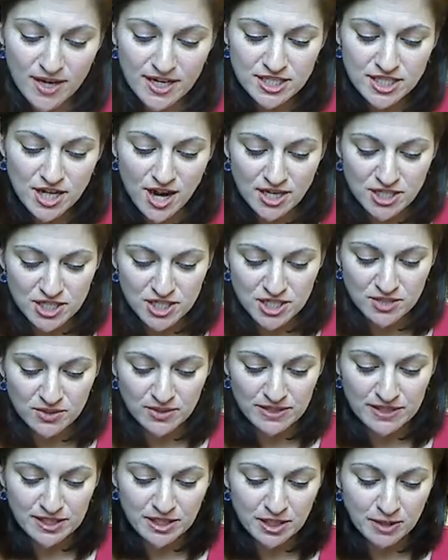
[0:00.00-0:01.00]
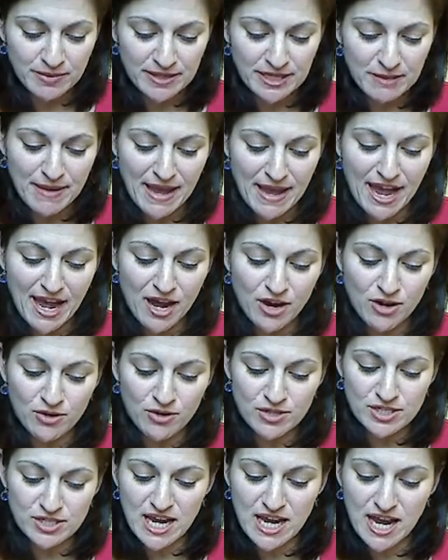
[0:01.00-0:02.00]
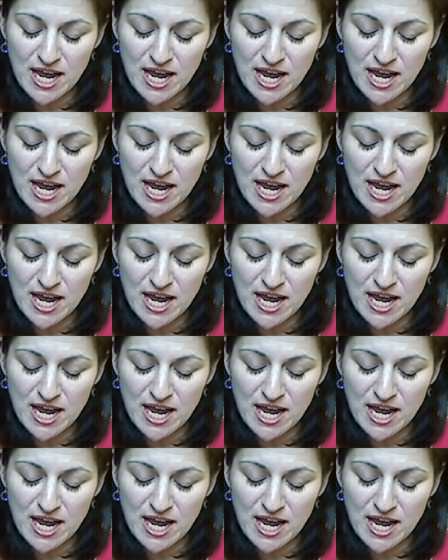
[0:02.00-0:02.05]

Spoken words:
want to talk to you a little bit about